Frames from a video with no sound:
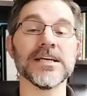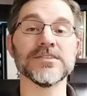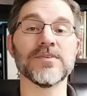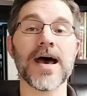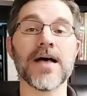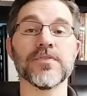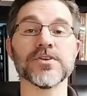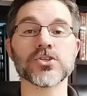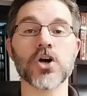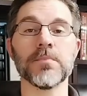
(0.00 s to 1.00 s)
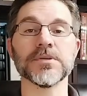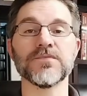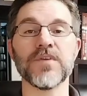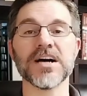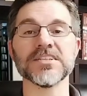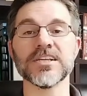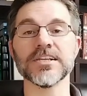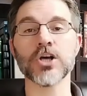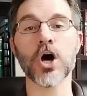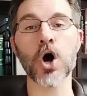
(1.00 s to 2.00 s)
is that the psalmist finds
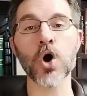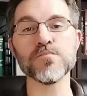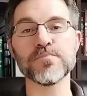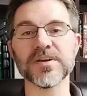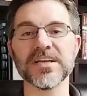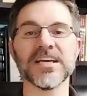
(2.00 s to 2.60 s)
his hope